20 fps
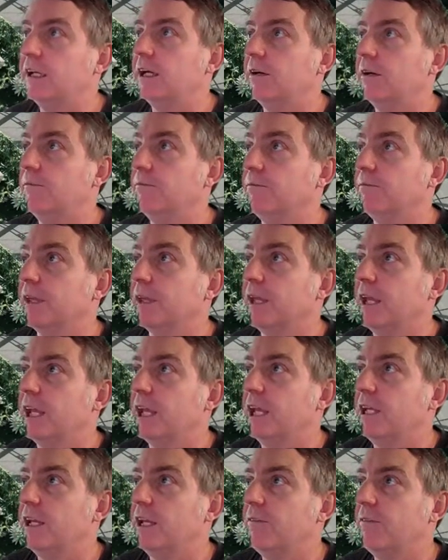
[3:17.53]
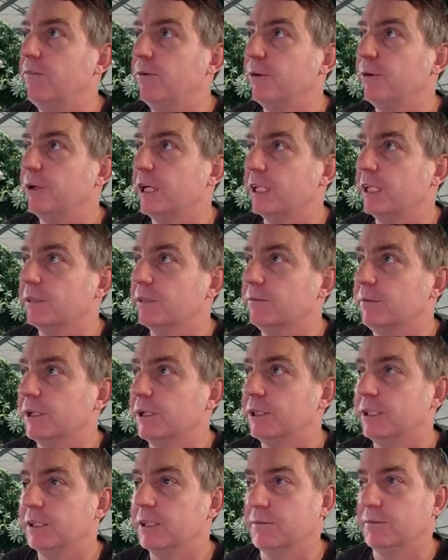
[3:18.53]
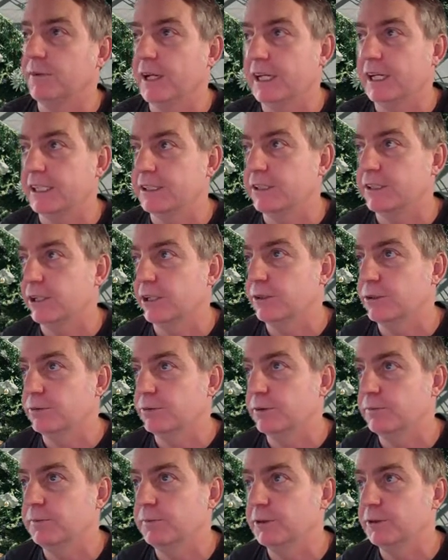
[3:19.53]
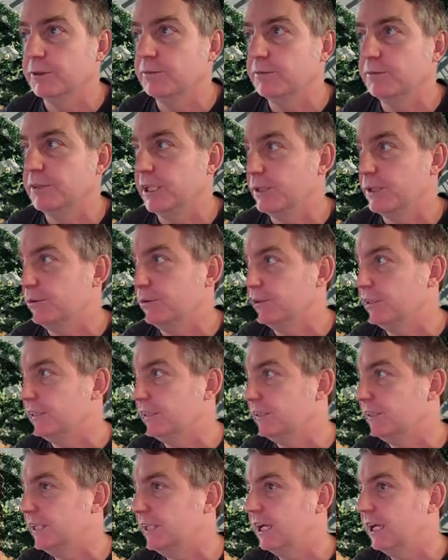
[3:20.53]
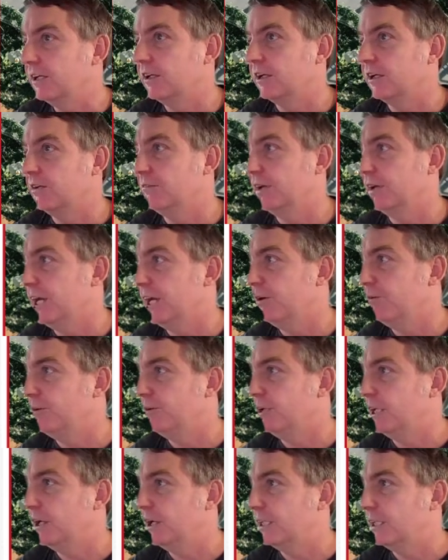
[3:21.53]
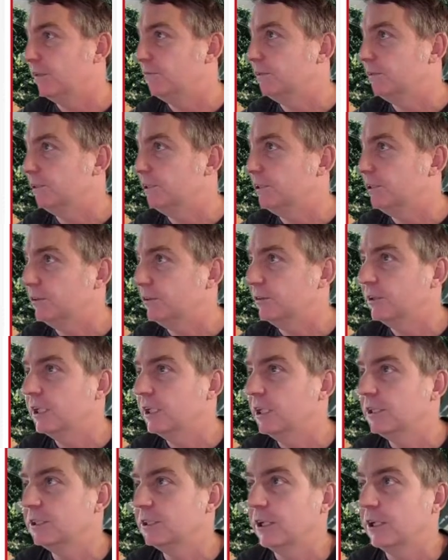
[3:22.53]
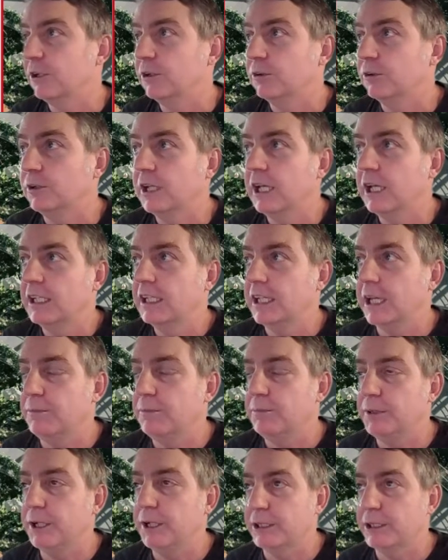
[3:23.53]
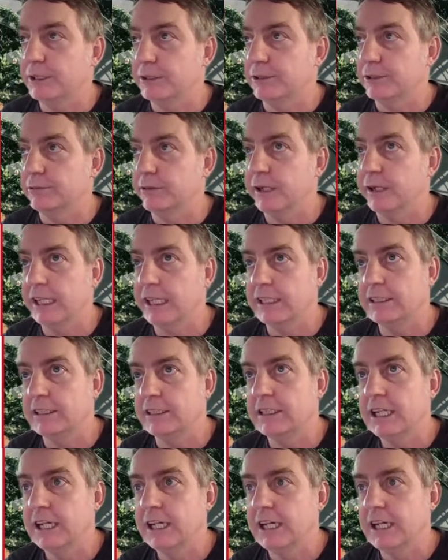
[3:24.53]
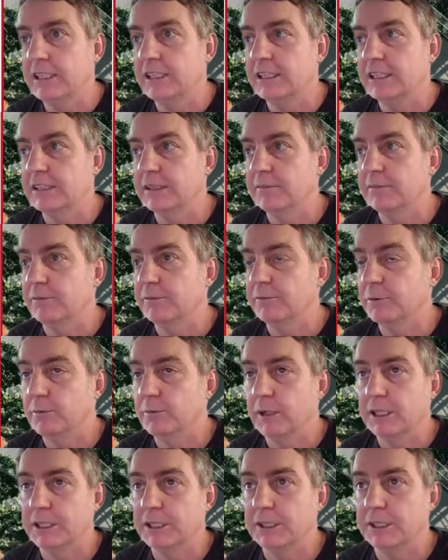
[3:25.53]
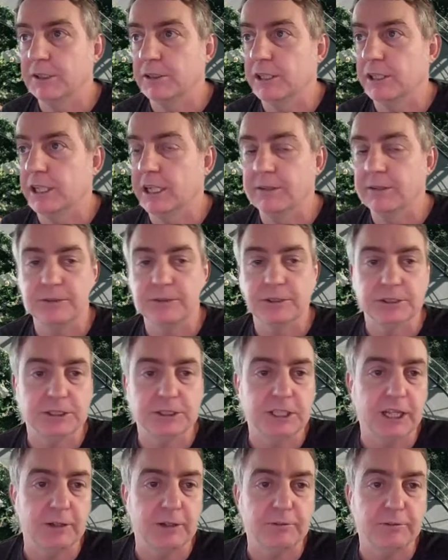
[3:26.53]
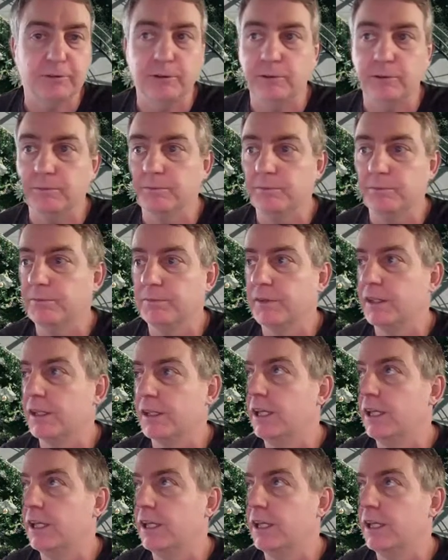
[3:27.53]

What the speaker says: In our forecast and budgeting planning cycles, we've built some dashboards kind of like how we like them to do. So KPIs on the right, and then some information on the left in chart form.